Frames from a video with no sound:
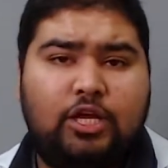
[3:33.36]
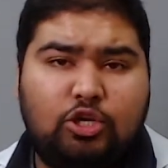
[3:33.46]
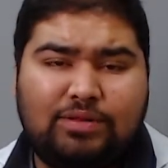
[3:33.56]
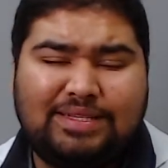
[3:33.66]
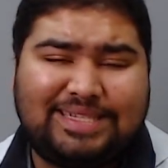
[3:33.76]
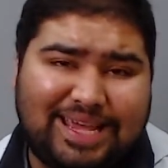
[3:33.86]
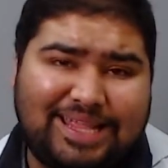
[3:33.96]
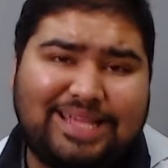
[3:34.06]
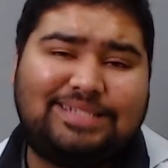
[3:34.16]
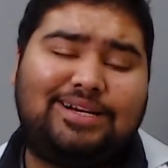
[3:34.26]
you'll see
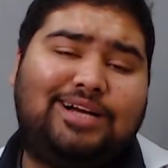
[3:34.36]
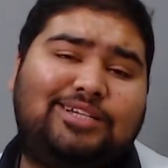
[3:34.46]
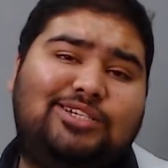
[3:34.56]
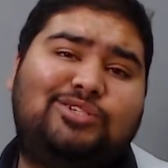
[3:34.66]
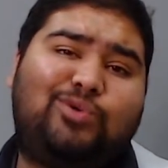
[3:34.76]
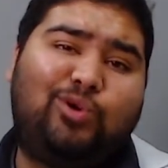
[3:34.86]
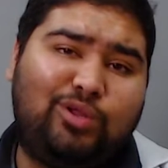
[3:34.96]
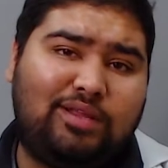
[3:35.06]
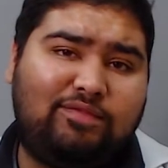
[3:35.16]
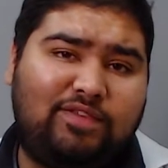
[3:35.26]
these structures
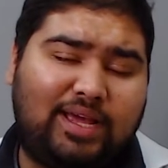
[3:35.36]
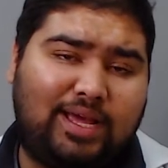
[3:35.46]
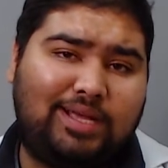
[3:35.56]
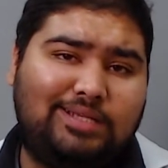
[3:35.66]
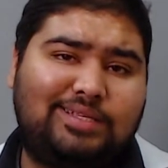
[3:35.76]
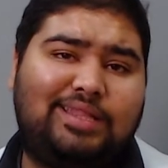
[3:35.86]
on the figures,